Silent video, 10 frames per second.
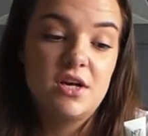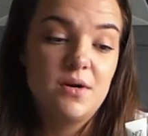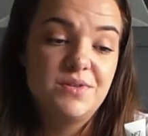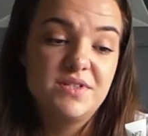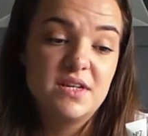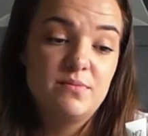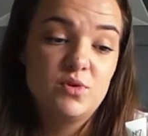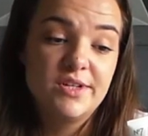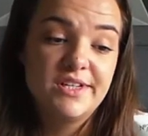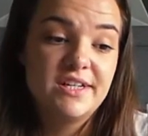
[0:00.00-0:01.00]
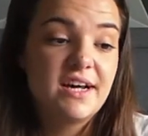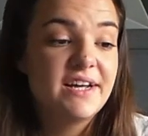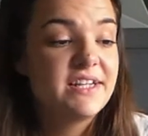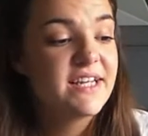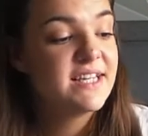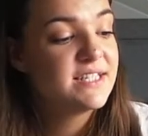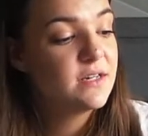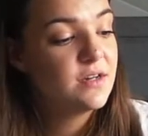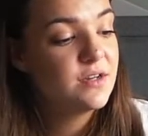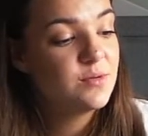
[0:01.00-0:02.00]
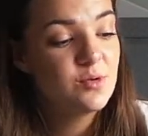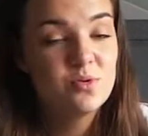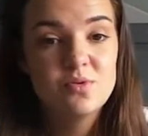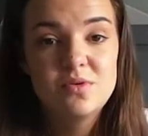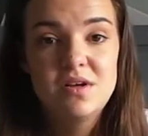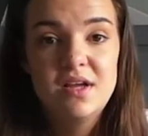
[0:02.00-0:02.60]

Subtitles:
I'll use it a morning and night, and I guess I will